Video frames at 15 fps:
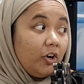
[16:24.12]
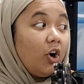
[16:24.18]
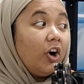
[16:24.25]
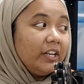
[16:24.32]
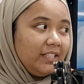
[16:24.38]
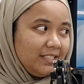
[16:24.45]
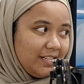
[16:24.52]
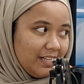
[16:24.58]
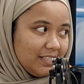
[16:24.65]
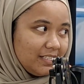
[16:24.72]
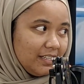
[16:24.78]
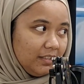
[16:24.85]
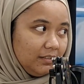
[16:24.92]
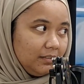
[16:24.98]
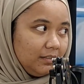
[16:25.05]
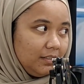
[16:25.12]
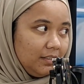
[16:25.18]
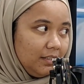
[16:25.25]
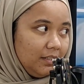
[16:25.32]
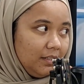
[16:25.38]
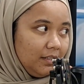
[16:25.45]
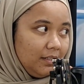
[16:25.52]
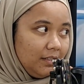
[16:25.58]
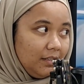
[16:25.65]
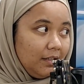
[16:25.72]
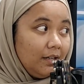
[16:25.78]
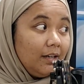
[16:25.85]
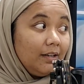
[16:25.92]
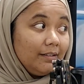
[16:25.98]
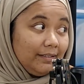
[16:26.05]
the dead cell.
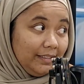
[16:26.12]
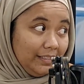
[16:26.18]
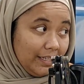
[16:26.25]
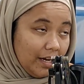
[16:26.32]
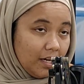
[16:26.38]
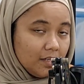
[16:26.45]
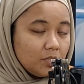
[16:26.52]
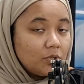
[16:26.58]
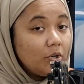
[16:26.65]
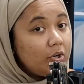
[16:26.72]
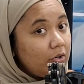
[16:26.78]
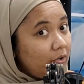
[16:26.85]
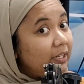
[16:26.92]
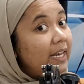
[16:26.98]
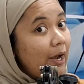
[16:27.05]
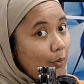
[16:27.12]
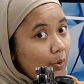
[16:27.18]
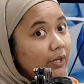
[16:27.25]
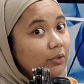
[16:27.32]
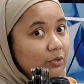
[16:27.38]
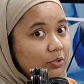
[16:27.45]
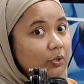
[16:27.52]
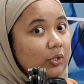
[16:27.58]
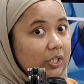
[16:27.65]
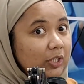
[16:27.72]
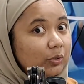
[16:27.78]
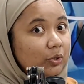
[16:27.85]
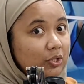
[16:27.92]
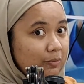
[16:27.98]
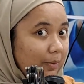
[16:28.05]
Yeah, so that one also you need to
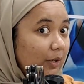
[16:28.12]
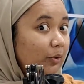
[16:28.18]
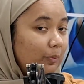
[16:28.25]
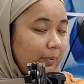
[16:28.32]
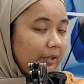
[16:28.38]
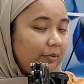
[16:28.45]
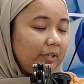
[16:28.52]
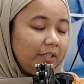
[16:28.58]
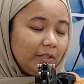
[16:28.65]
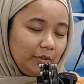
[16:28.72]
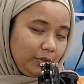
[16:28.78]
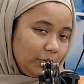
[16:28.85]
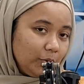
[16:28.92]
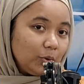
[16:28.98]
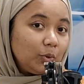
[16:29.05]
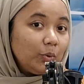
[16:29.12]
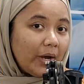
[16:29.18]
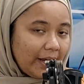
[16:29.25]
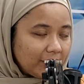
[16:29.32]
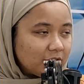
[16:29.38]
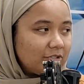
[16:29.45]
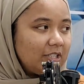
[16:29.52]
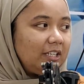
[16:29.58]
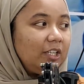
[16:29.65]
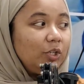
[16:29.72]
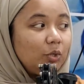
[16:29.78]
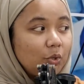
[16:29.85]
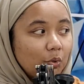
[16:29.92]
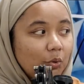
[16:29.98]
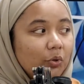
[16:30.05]
use microplate reader, to actually
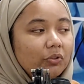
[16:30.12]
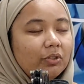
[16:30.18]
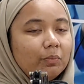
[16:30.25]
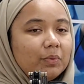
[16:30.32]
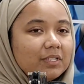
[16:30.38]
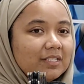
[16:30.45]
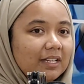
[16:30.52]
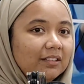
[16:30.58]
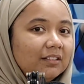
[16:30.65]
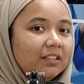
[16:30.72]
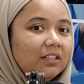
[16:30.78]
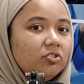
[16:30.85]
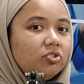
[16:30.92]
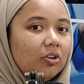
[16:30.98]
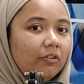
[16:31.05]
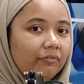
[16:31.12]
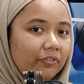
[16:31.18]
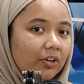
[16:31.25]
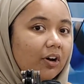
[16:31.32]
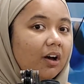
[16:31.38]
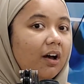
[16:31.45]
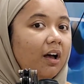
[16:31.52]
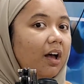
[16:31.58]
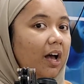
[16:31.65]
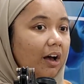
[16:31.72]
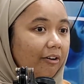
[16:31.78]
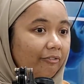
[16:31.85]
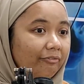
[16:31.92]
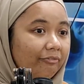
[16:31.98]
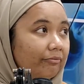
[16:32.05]
know the percentage of your
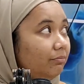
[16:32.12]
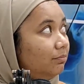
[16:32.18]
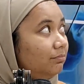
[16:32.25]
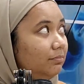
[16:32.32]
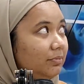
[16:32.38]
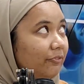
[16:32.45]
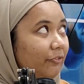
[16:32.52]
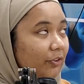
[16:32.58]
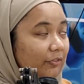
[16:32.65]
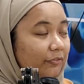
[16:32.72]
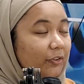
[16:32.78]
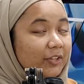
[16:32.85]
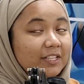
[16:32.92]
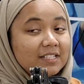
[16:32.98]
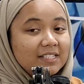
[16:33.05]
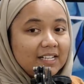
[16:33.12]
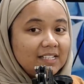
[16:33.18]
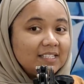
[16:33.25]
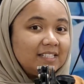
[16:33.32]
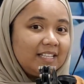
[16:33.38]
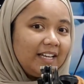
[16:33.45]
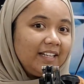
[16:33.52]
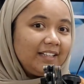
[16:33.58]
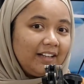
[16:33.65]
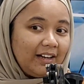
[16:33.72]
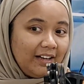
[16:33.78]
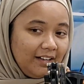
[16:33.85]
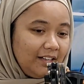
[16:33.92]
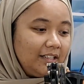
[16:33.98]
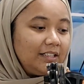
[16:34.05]
for the cells that
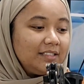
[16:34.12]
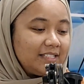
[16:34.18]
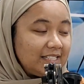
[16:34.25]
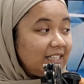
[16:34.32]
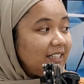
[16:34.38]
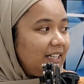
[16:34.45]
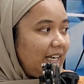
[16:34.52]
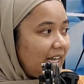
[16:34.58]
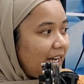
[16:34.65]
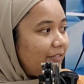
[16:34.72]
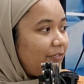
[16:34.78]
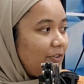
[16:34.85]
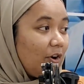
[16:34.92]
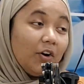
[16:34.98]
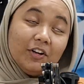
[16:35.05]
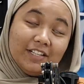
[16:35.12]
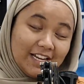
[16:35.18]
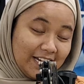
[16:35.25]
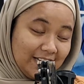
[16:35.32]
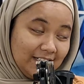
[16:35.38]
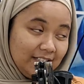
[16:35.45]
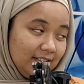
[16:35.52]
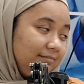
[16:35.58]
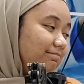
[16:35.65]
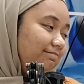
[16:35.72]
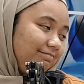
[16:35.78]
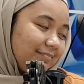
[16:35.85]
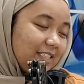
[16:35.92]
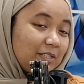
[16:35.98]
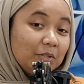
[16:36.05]
are still alive or dead.
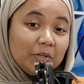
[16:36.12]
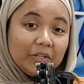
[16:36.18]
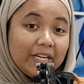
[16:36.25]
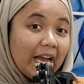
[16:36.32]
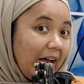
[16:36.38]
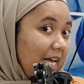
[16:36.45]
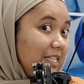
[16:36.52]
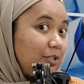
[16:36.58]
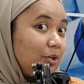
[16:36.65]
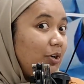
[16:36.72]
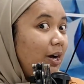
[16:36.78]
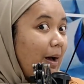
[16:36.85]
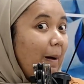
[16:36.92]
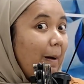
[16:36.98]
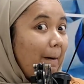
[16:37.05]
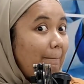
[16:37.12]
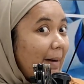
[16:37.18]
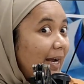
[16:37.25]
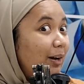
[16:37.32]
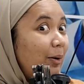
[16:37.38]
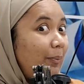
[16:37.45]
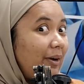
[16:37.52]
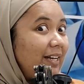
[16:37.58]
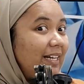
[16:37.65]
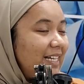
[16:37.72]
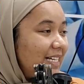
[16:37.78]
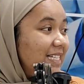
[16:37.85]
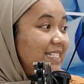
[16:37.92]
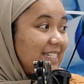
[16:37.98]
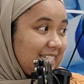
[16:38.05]
So yeah, so microplate reader
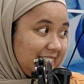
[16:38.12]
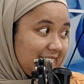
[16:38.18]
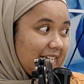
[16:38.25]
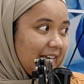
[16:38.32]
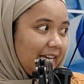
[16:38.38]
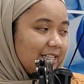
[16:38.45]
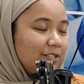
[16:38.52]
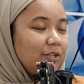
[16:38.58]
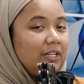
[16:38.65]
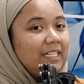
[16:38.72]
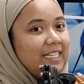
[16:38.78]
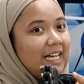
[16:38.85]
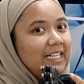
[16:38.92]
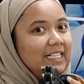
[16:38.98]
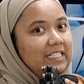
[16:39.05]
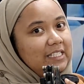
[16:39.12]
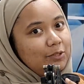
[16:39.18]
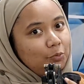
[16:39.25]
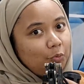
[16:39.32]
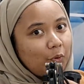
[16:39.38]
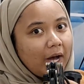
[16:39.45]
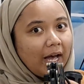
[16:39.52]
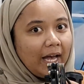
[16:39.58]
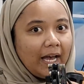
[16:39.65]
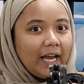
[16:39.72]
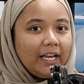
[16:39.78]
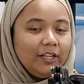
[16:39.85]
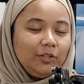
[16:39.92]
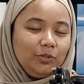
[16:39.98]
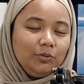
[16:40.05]
is there. So that is why
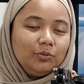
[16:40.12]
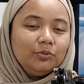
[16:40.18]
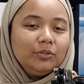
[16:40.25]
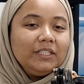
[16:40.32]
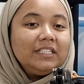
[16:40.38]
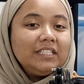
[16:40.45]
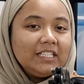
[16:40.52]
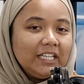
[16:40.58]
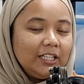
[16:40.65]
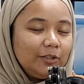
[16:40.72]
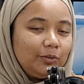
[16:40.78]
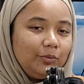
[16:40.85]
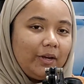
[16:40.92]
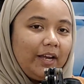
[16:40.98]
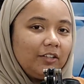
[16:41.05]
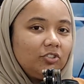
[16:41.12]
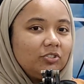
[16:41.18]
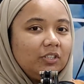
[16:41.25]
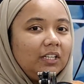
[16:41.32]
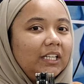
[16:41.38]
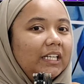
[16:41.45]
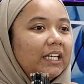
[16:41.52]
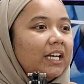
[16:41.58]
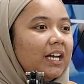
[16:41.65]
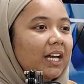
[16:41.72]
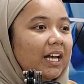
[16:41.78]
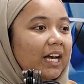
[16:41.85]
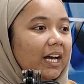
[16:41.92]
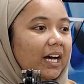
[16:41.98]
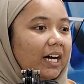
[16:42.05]
you need to actually
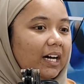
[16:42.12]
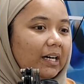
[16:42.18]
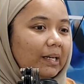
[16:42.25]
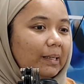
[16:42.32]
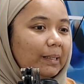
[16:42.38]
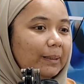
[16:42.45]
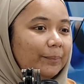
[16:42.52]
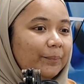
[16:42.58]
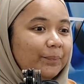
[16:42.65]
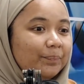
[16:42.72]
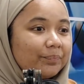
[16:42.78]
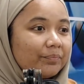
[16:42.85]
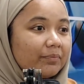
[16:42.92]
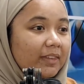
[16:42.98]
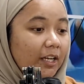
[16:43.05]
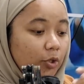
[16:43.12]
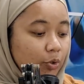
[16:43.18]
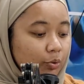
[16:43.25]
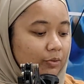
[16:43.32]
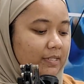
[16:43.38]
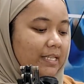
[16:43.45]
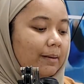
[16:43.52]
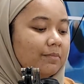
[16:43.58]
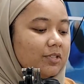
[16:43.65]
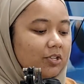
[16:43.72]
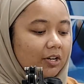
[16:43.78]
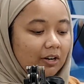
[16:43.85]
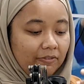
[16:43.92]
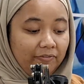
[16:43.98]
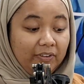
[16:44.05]
do some sort
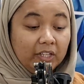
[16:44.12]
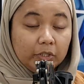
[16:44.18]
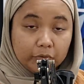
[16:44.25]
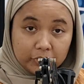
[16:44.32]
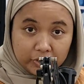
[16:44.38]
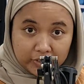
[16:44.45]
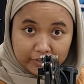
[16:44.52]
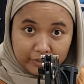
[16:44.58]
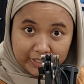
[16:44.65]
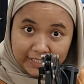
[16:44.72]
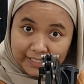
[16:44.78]
of literature reading.